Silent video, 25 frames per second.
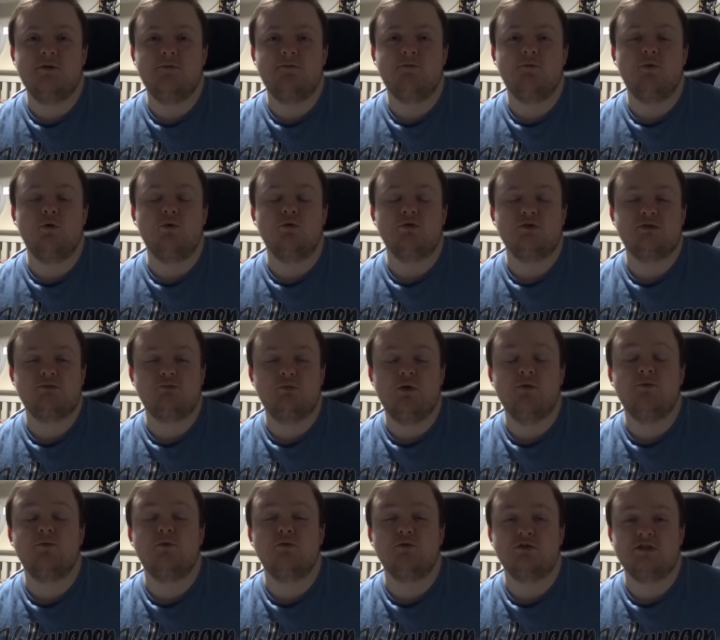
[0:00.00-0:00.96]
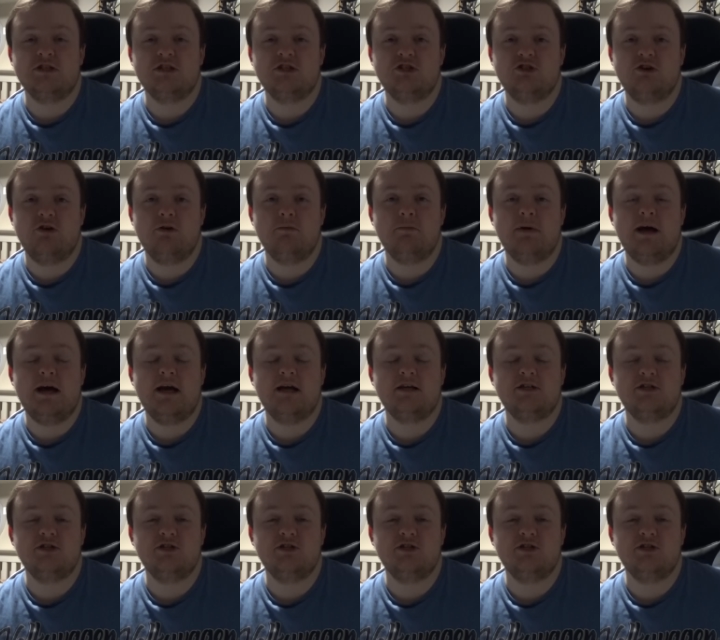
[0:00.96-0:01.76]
force, were forcing Jeremiah